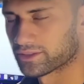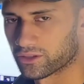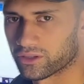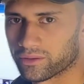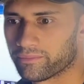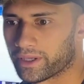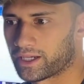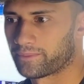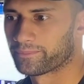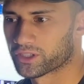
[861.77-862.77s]
your
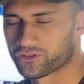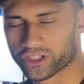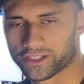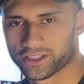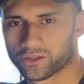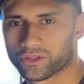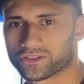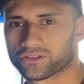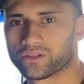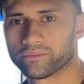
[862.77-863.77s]
contracting
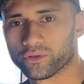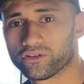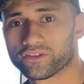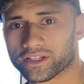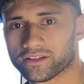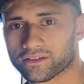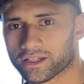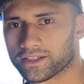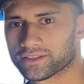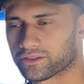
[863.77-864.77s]
whilst not moving.
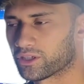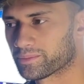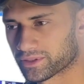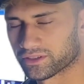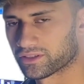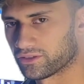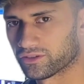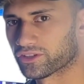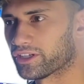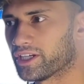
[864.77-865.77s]
Okay, so opposite to your
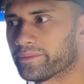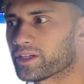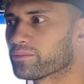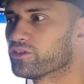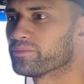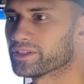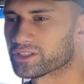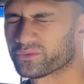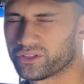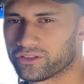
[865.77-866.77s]
dynamic
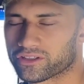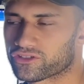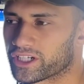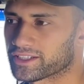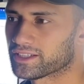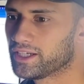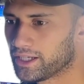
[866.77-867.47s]
movements where you contract.